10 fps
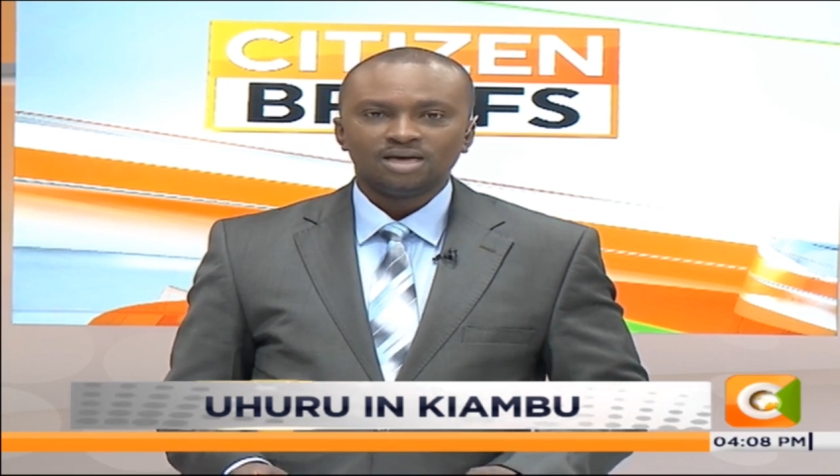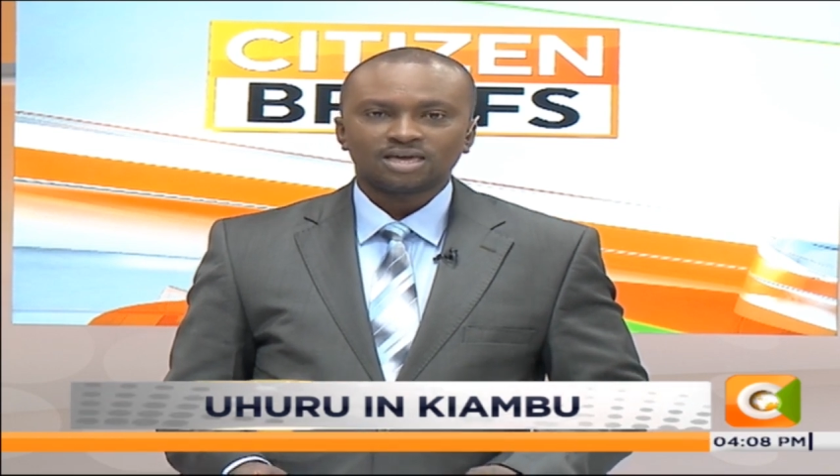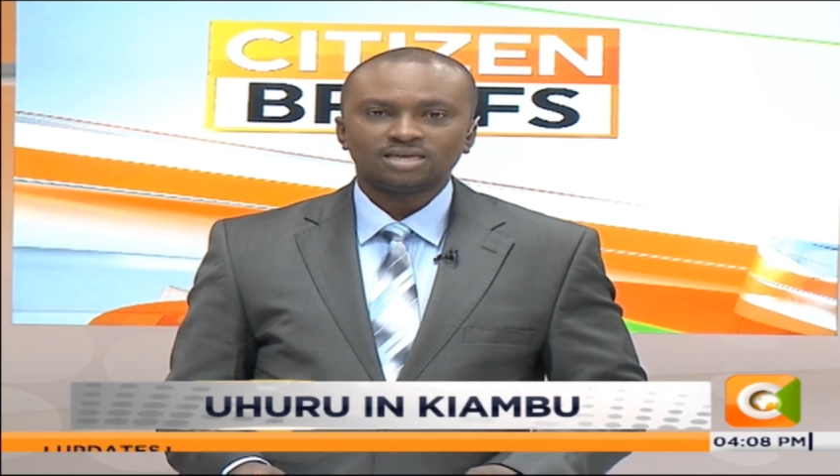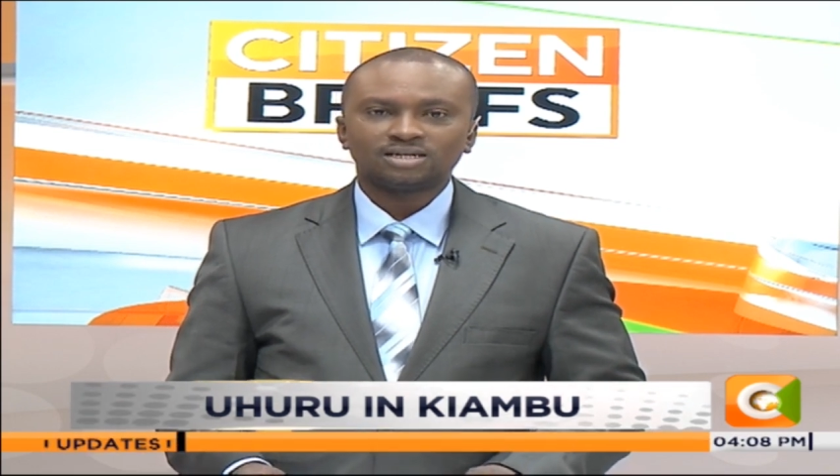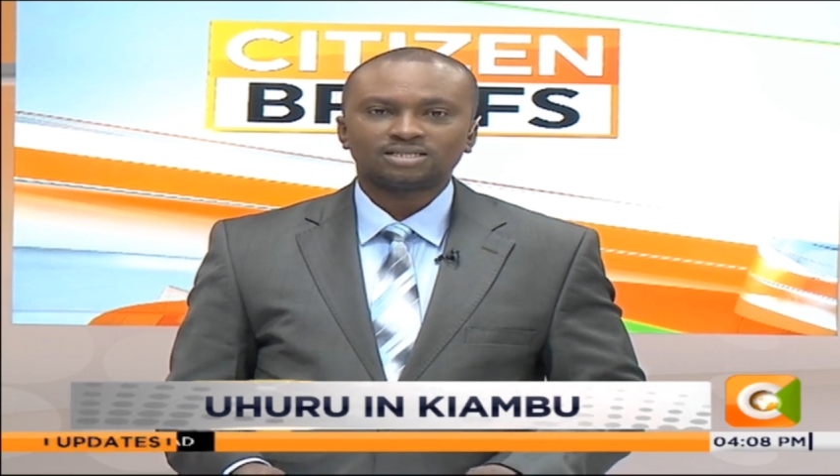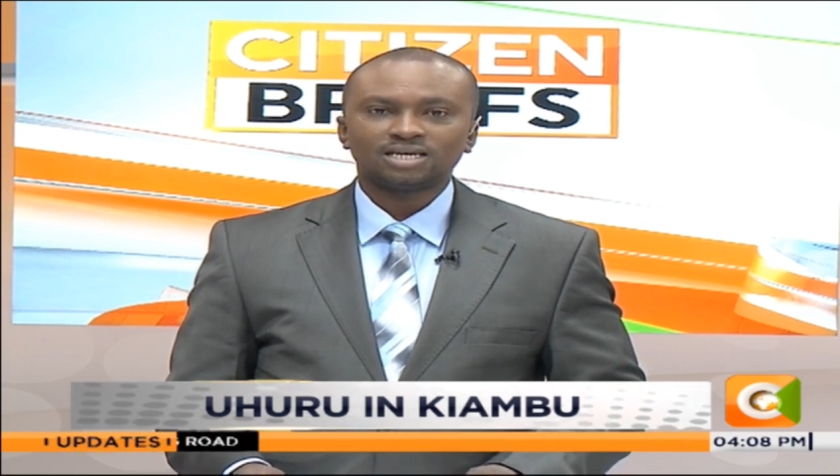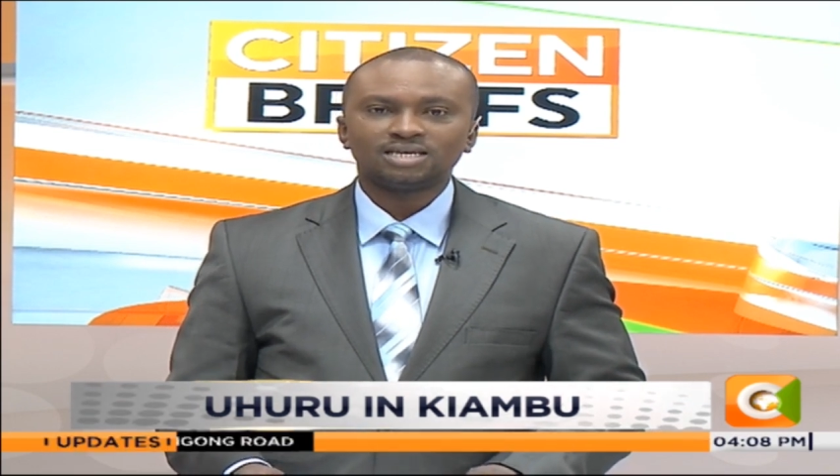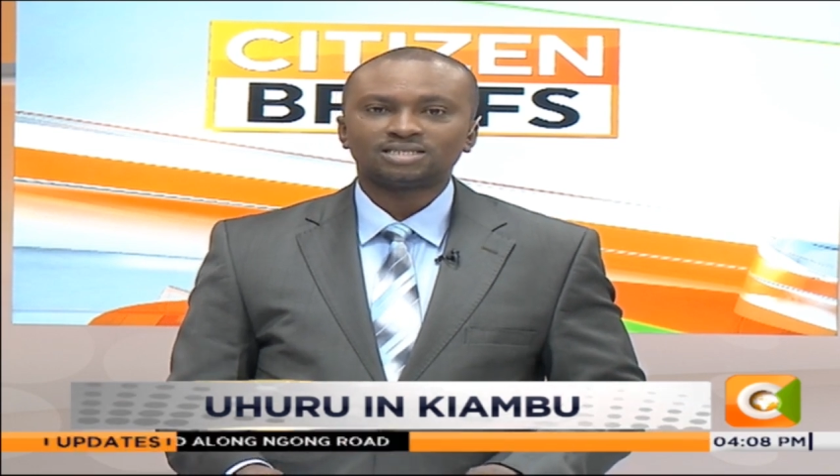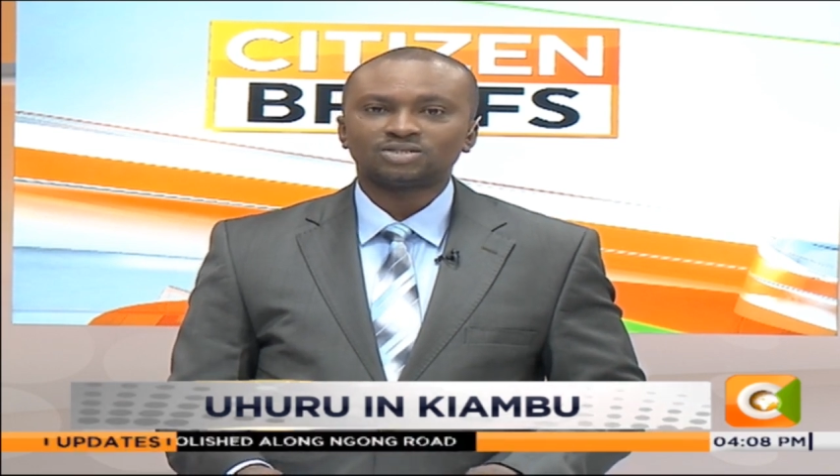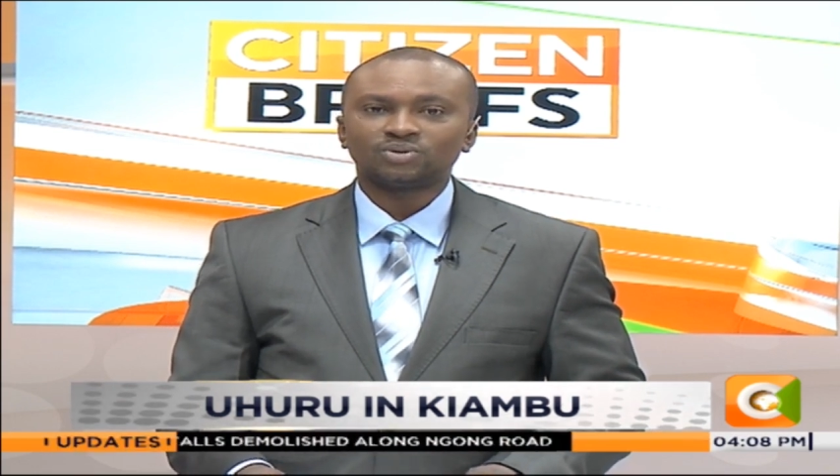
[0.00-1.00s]
Kenyatta
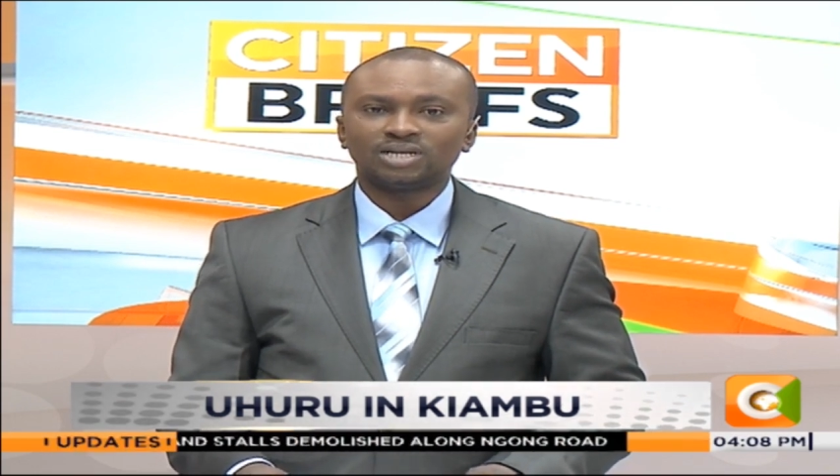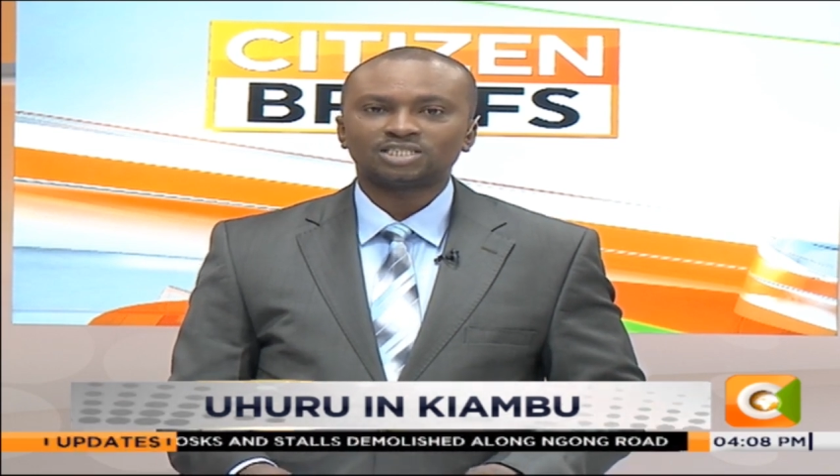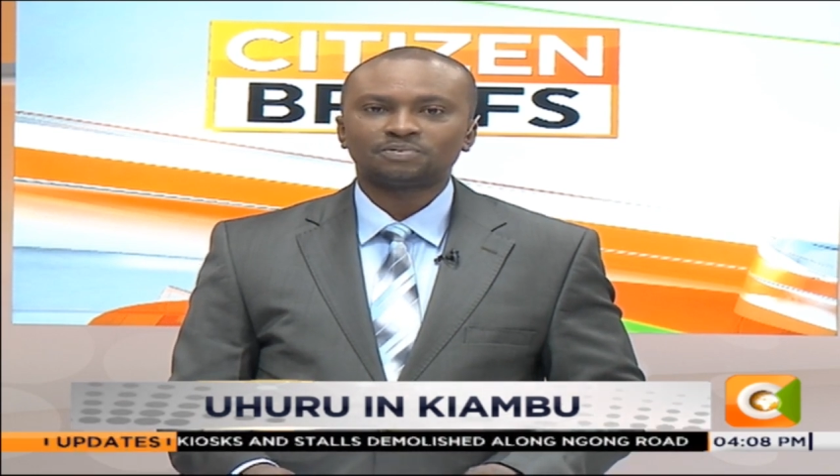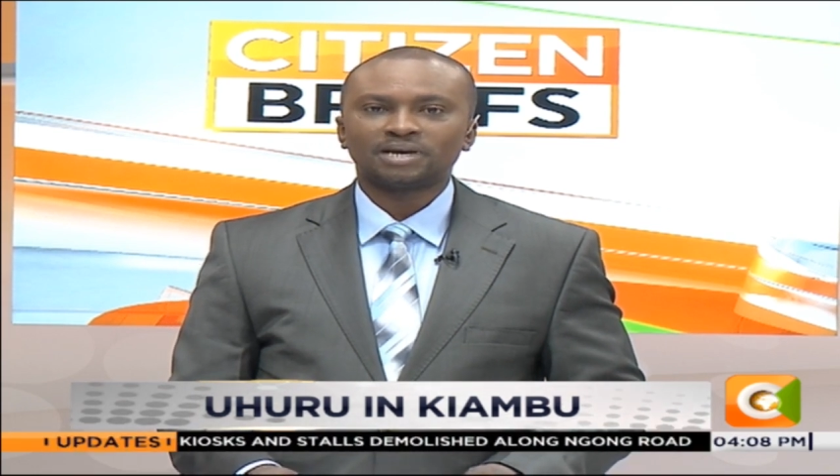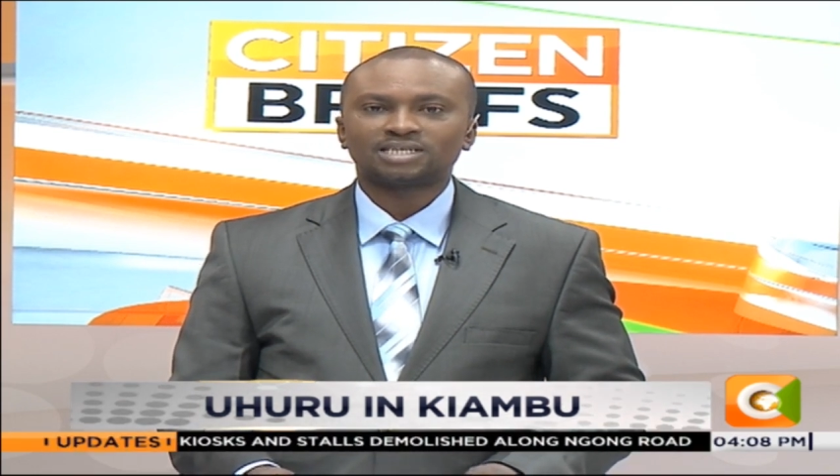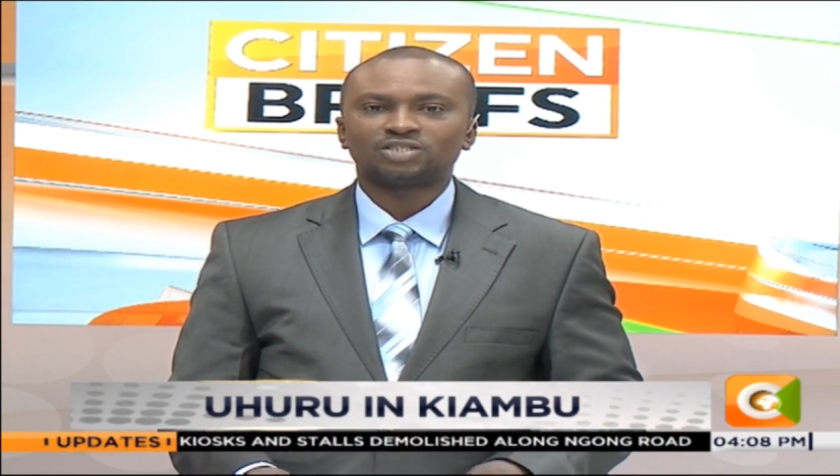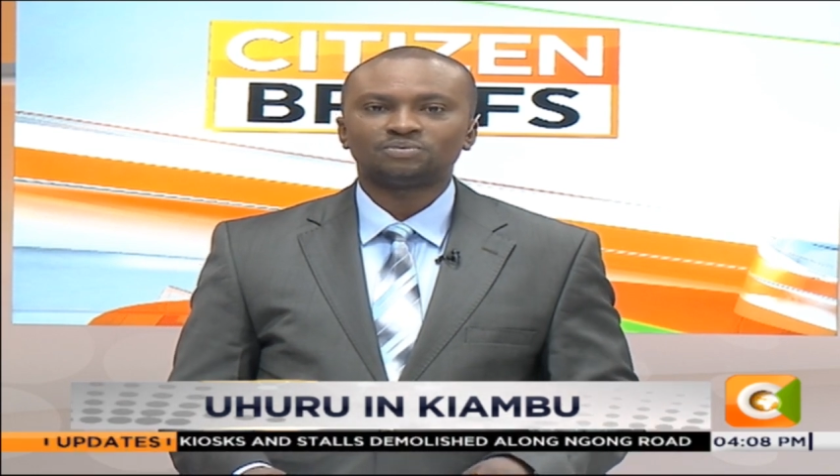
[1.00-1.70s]
is as well expected